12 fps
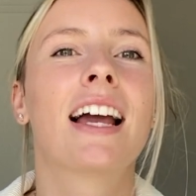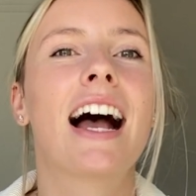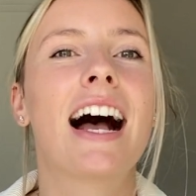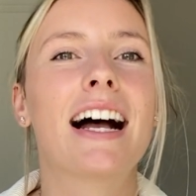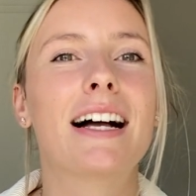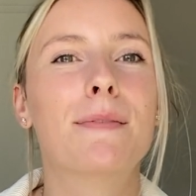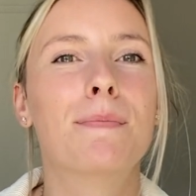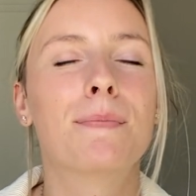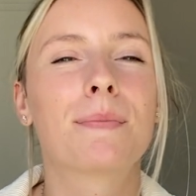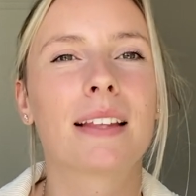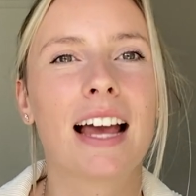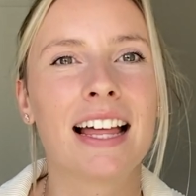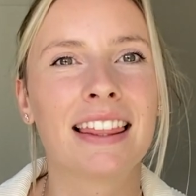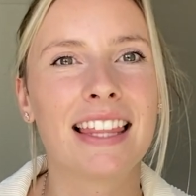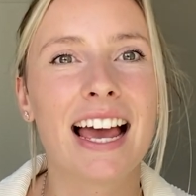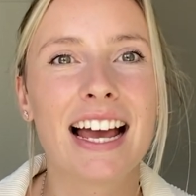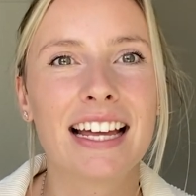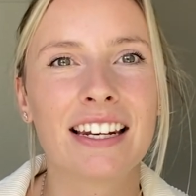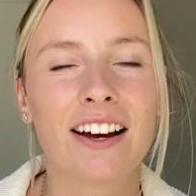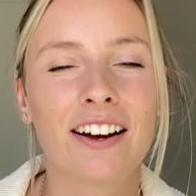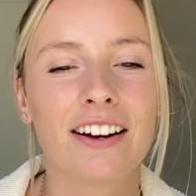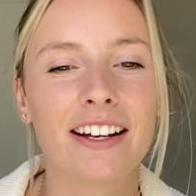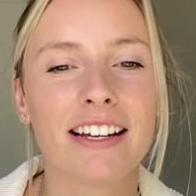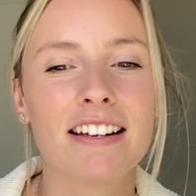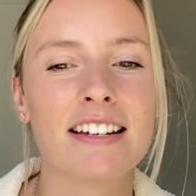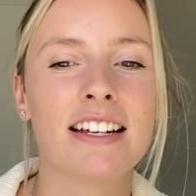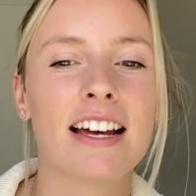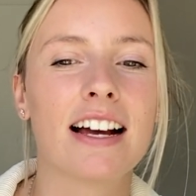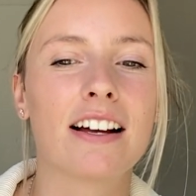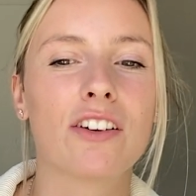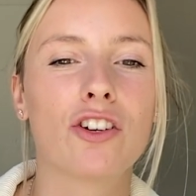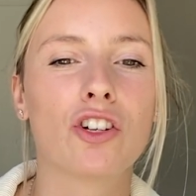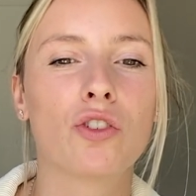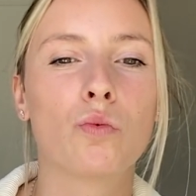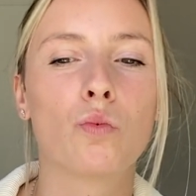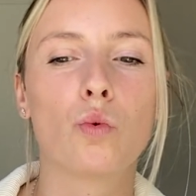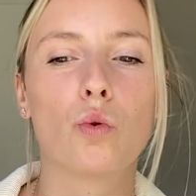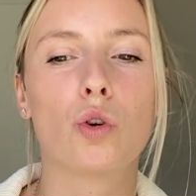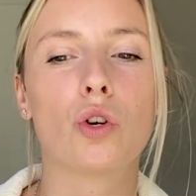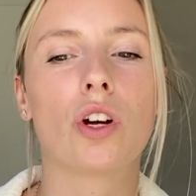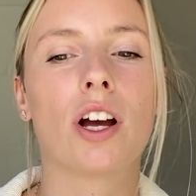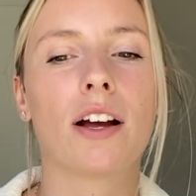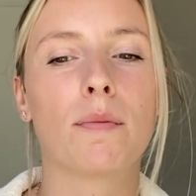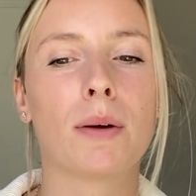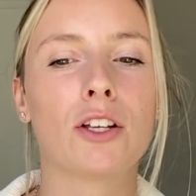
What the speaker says: And then my